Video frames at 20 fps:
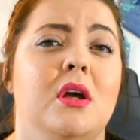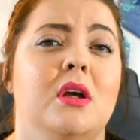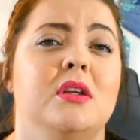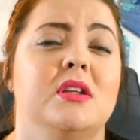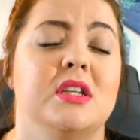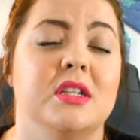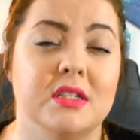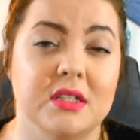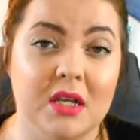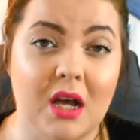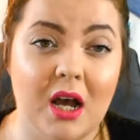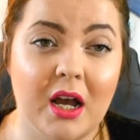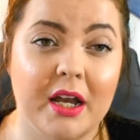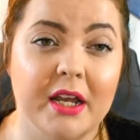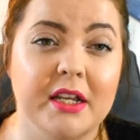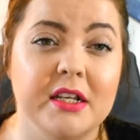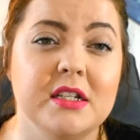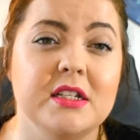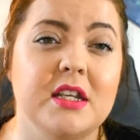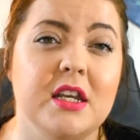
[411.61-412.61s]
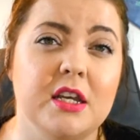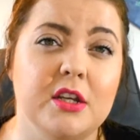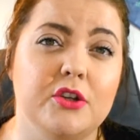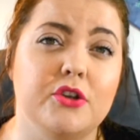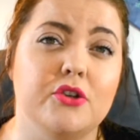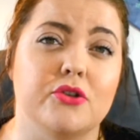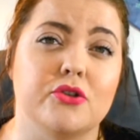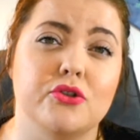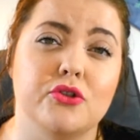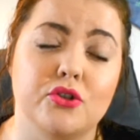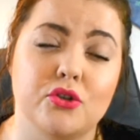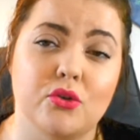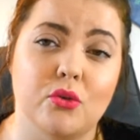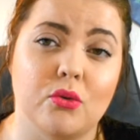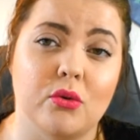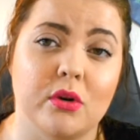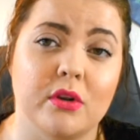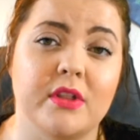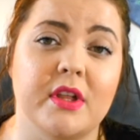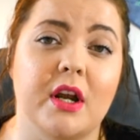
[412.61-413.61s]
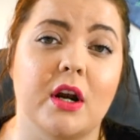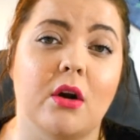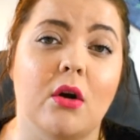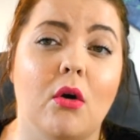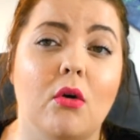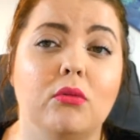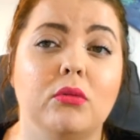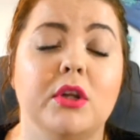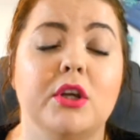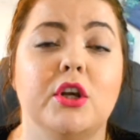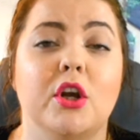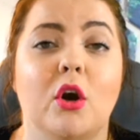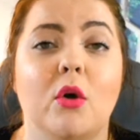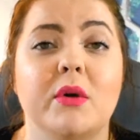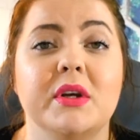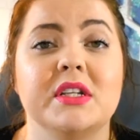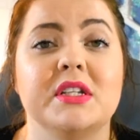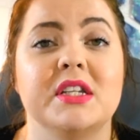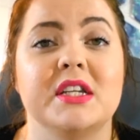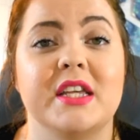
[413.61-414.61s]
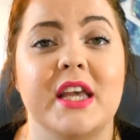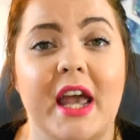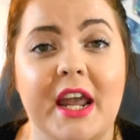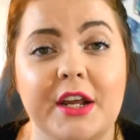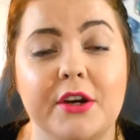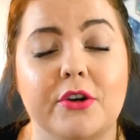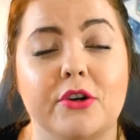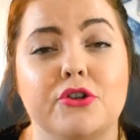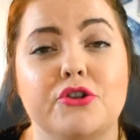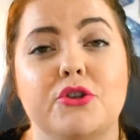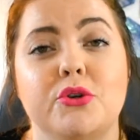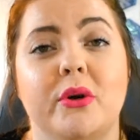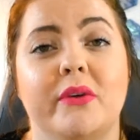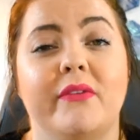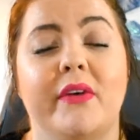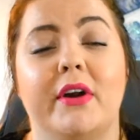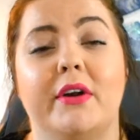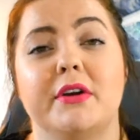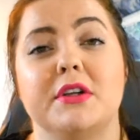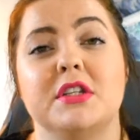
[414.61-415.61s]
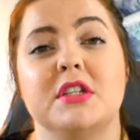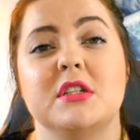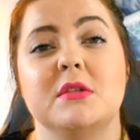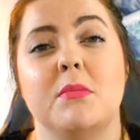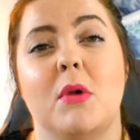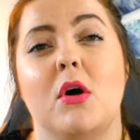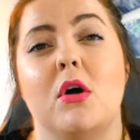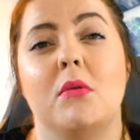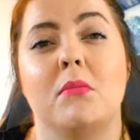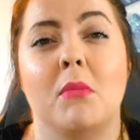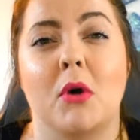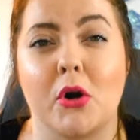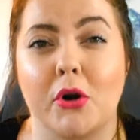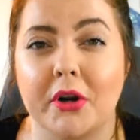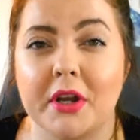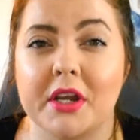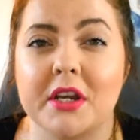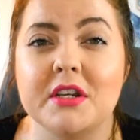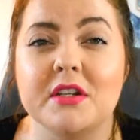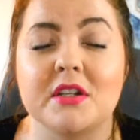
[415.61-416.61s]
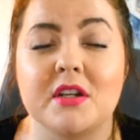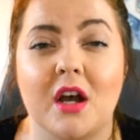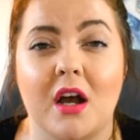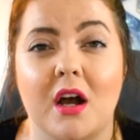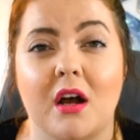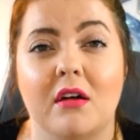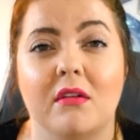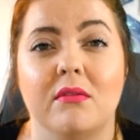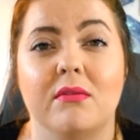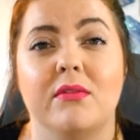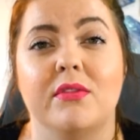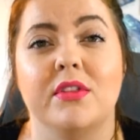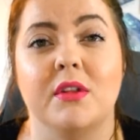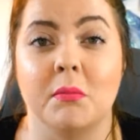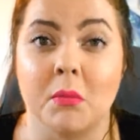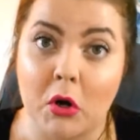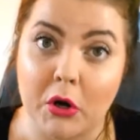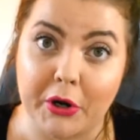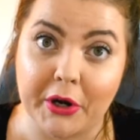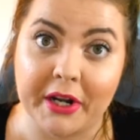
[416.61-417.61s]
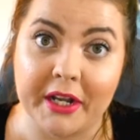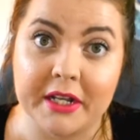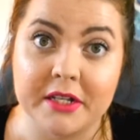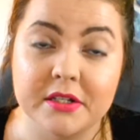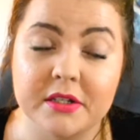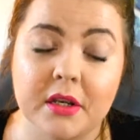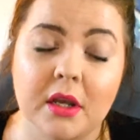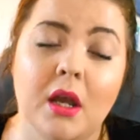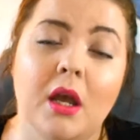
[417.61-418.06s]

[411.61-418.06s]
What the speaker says: designs in your store that are only going to cater to a very small market of the market.